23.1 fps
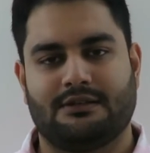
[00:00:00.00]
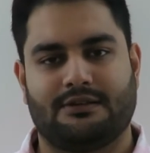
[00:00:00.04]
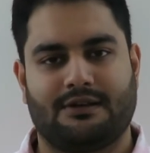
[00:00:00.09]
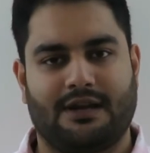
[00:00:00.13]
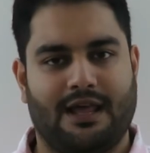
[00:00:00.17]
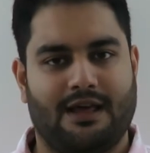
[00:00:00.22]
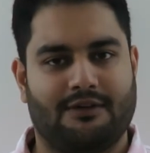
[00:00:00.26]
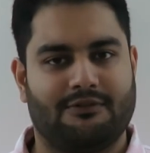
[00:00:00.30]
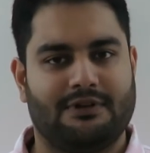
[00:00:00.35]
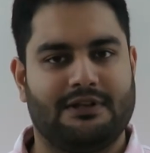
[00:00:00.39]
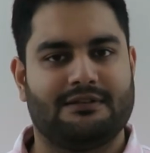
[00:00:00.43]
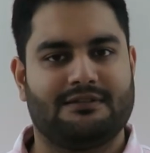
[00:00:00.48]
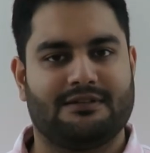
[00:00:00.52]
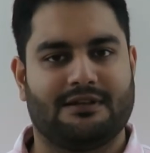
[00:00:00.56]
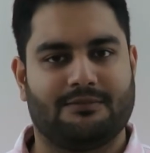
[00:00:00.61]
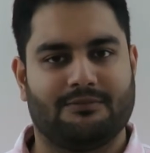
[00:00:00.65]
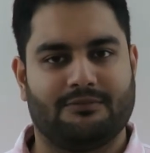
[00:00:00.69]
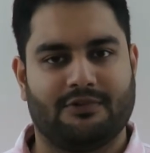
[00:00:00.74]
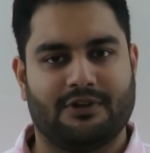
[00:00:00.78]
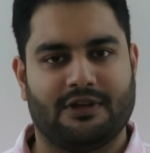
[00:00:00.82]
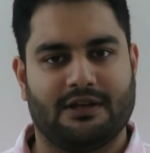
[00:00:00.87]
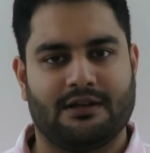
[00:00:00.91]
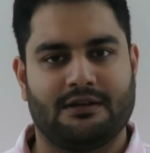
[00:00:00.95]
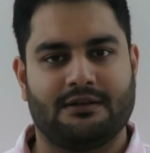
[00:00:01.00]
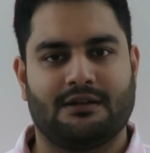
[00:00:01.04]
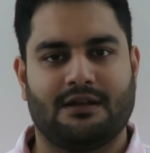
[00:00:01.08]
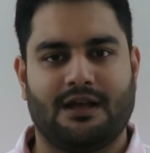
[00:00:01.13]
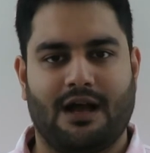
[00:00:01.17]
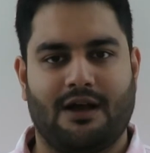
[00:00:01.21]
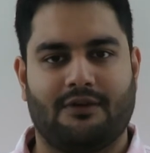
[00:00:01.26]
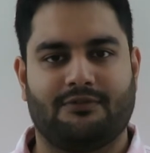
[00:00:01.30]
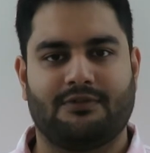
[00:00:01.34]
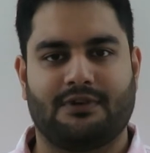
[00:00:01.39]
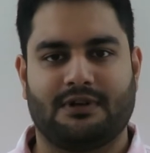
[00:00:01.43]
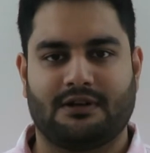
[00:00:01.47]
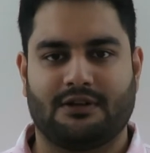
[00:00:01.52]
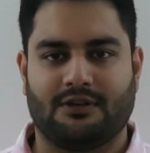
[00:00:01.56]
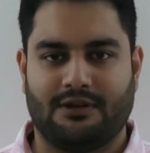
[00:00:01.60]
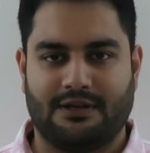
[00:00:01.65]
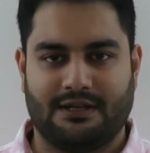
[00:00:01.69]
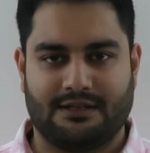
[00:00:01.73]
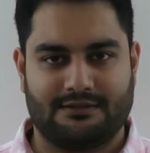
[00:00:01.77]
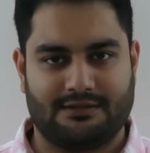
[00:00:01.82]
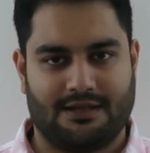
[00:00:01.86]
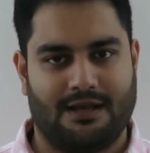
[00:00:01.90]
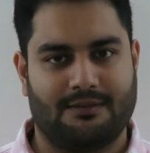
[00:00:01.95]
Travel somewhere after
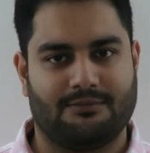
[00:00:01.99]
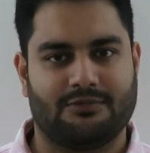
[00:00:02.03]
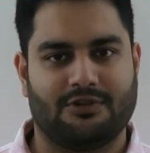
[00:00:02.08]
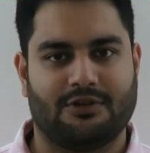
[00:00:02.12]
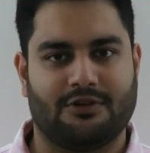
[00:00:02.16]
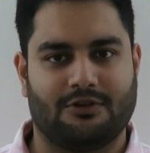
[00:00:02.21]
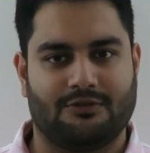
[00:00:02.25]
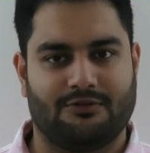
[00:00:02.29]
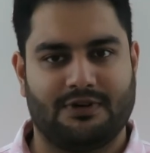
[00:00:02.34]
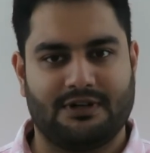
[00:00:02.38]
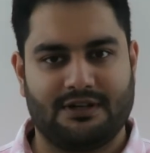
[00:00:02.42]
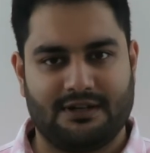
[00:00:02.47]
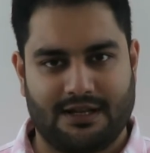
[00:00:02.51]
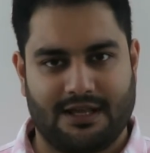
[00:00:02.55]
your exams are over.